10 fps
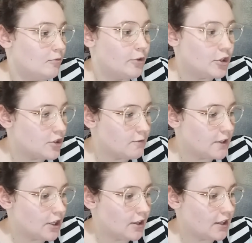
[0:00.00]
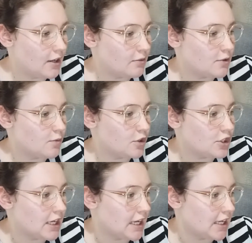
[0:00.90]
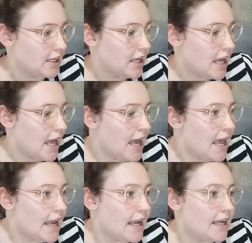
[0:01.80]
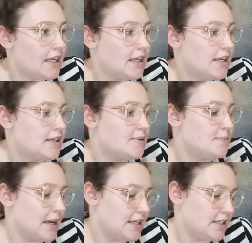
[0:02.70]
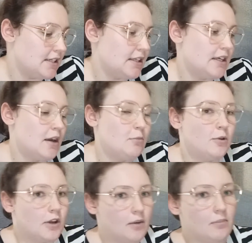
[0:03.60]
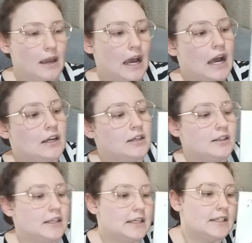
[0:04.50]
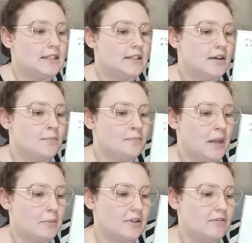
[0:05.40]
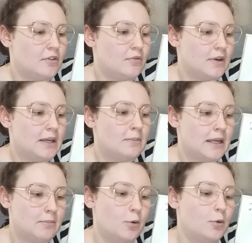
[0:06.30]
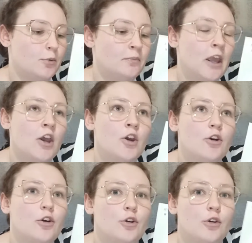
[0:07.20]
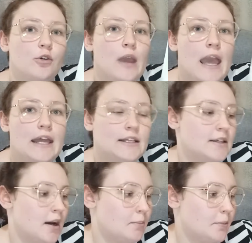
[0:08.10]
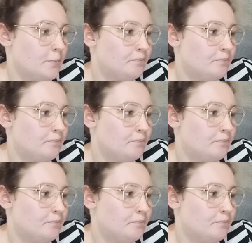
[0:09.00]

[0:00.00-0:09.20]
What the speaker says: YouTube video that I was watching. It is basically a book about these, I believe, 3 people who end up,